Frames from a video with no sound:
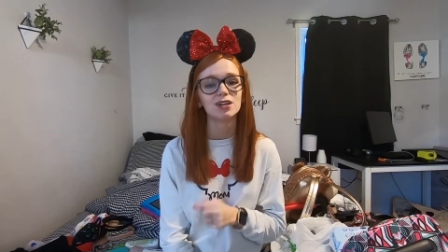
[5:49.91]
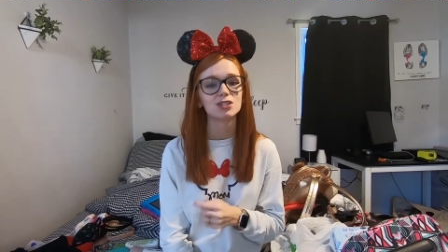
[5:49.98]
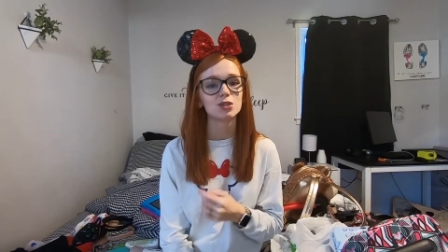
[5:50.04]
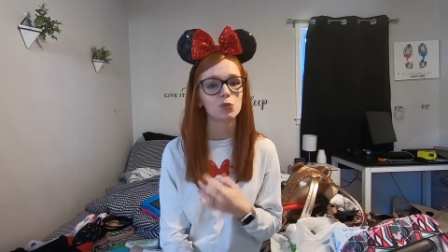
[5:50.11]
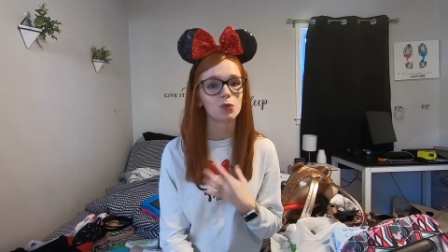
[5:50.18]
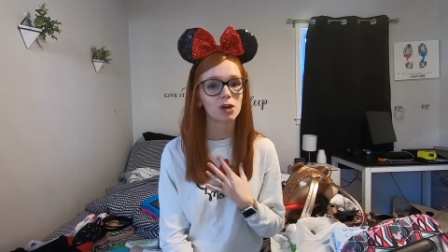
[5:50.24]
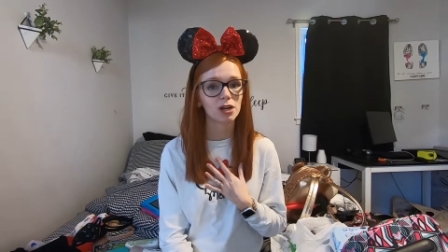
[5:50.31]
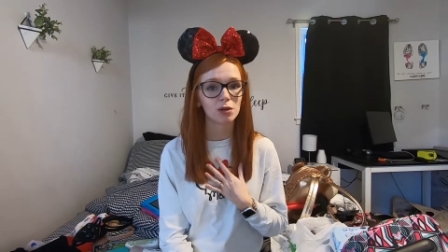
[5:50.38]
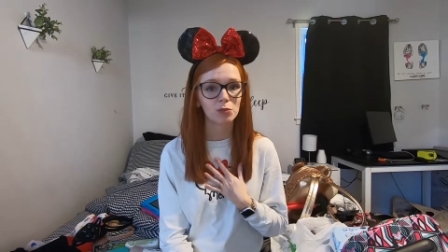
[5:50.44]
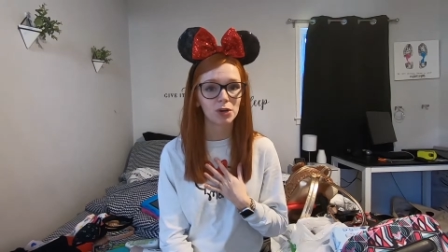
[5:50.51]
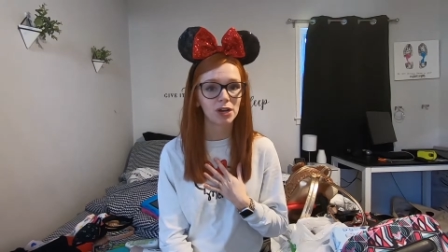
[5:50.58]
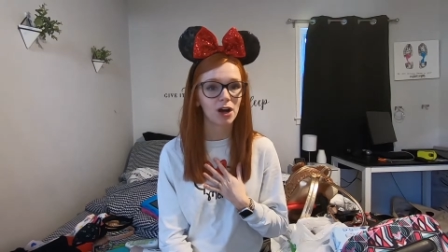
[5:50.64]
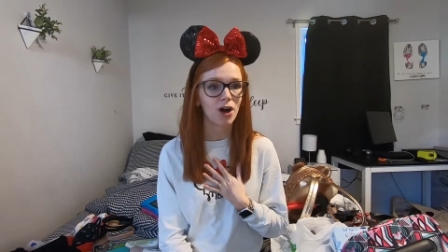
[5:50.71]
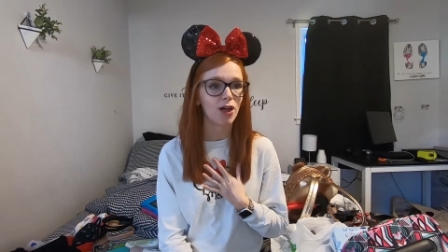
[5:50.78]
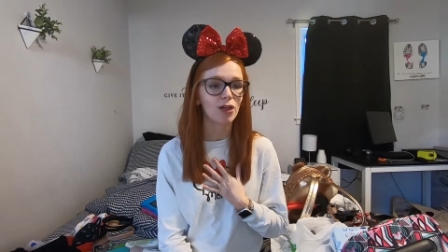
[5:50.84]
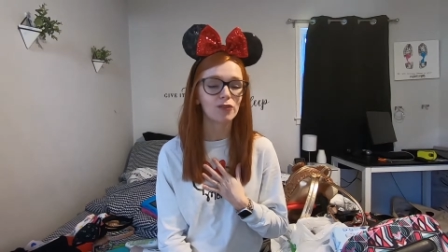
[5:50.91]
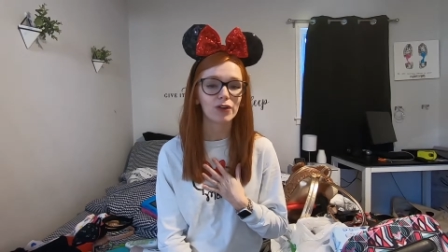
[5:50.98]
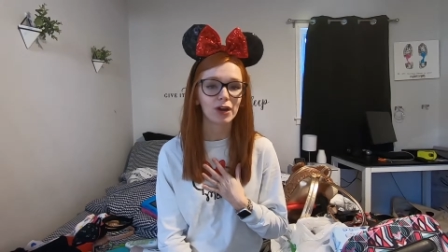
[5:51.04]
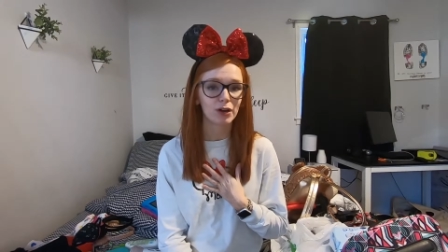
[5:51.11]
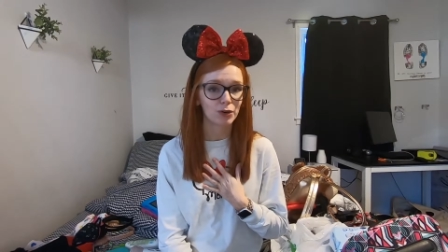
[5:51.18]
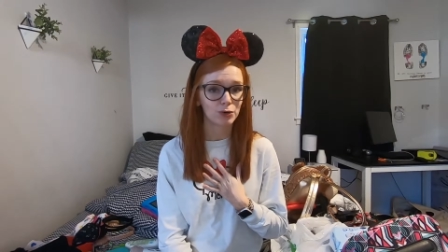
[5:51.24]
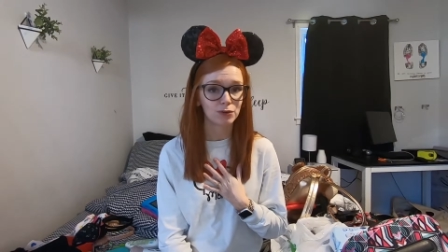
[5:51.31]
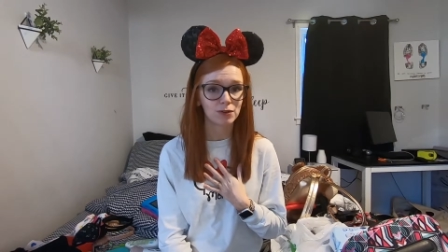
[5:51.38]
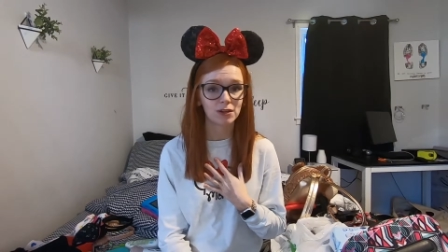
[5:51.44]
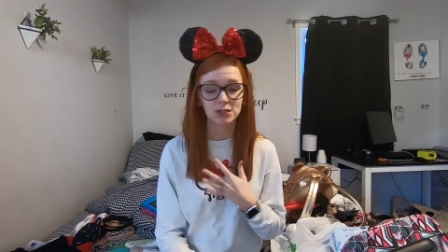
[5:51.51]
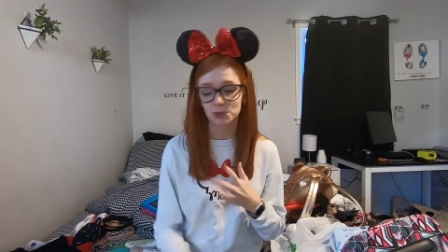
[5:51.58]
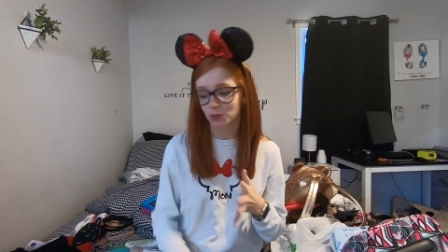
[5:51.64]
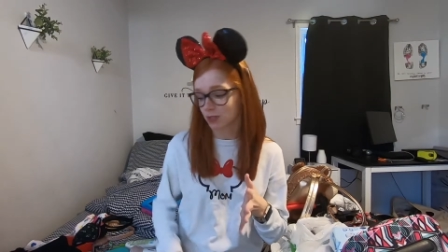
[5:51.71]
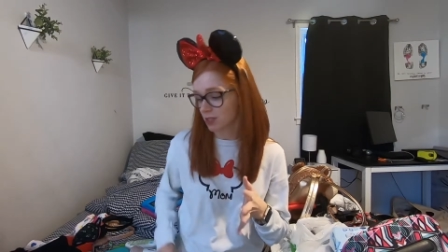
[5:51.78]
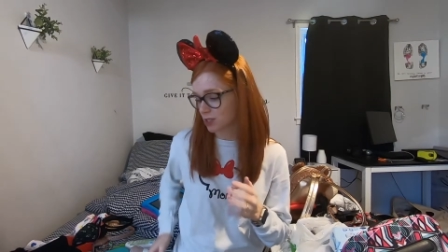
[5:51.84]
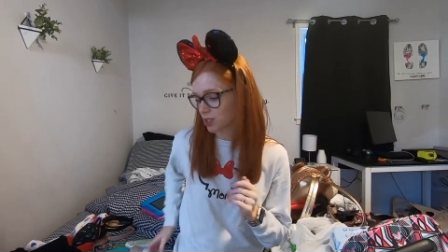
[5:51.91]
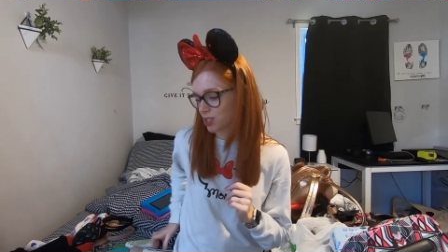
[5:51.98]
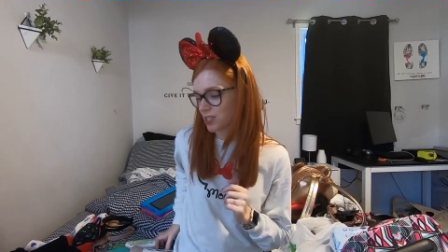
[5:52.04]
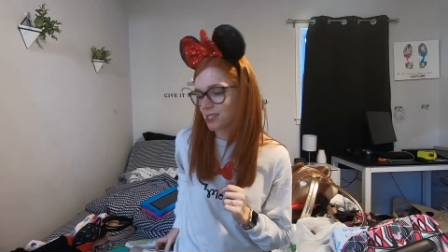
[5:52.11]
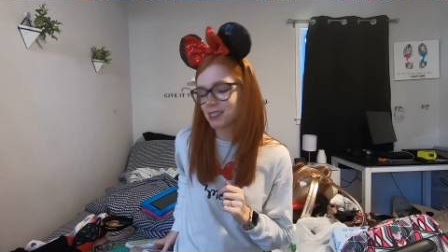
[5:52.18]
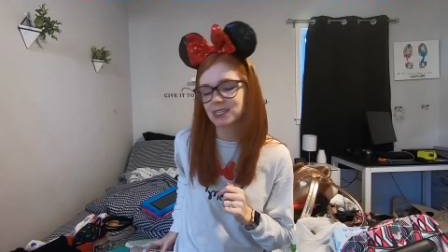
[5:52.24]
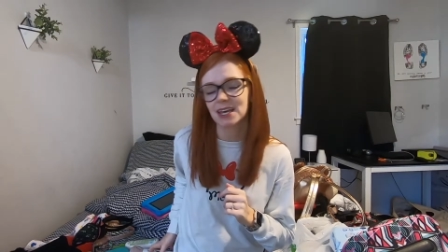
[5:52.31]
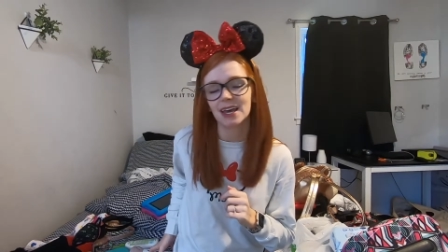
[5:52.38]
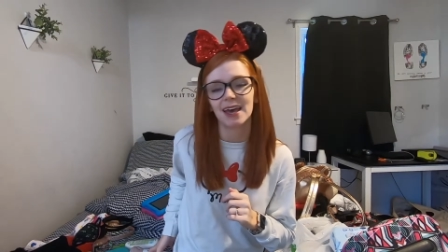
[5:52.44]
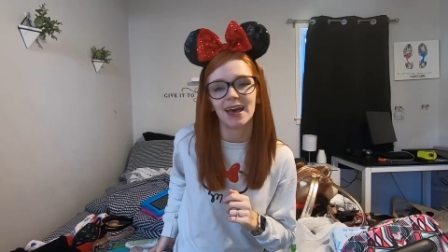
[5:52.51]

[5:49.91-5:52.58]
So we're going to bring all of our own toiletries.